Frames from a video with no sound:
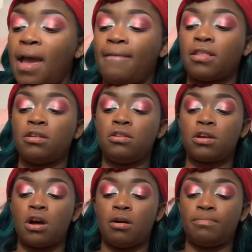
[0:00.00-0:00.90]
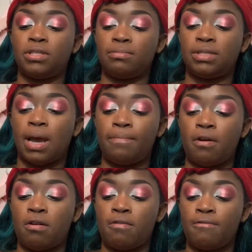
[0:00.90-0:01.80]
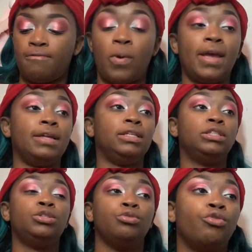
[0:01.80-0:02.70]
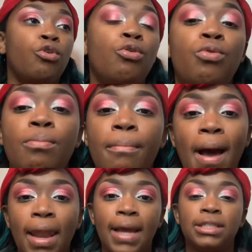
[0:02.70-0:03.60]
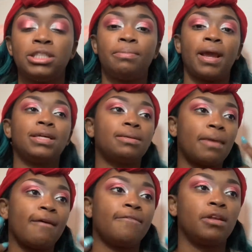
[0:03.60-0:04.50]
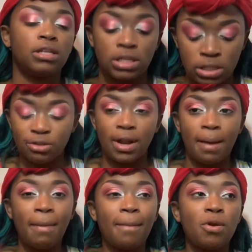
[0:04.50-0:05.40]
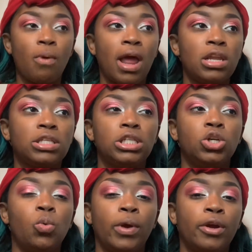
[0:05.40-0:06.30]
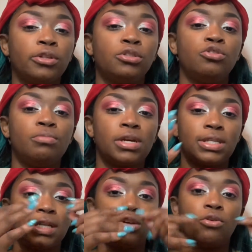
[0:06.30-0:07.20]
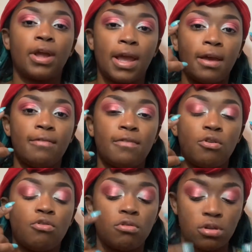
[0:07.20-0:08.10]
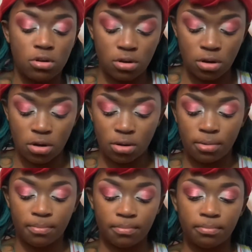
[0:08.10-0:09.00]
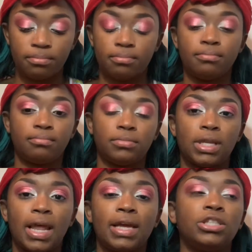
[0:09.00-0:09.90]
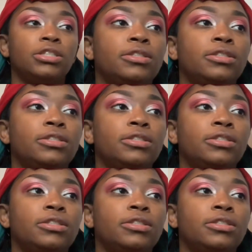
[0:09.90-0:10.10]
have to look up some type of way to grow my lashes back because I'm not feeling this. So that might be why it looks a little weird to you, because I don't have on lashes.